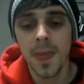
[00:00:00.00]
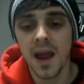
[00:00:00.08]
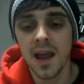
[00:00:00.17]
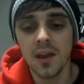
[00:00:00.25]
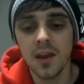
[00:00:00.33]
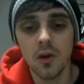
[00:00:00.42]

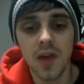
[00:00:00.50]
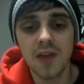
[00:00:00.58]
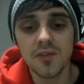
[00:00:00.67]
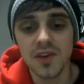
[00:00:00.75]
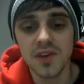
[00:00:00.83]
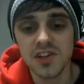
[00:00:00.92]
and on
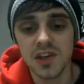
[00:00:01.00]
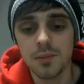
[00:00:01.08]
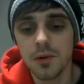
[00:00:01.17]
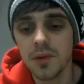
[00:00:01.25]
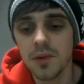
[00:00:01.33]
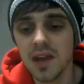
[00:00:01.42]
average, they're
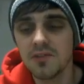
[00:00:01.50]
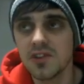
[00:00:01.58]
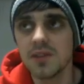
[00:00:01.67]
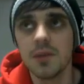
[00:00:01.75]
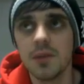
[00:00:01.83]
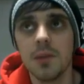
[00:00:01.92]
probably
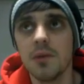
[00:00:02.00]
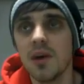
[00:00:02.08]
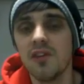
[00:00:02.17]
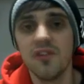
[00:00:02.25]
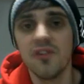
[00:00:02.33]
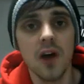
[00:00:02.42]
averaging maybe
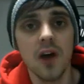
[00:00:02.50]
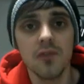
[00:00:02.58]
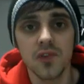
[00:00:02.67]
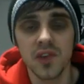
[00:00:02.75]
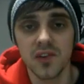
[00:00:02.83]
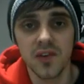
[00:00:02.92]
about 5,000
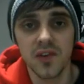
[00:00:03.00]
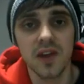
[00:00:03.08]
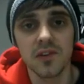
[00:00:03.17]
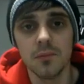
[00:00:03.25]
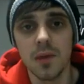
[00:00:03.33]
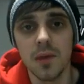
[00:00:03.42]
or
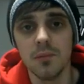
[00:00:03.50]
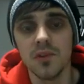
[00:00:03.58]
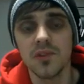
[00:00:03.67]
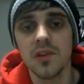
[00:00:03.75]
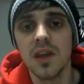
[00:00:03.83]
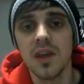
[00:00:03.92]
6,000
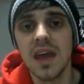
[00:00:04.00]
members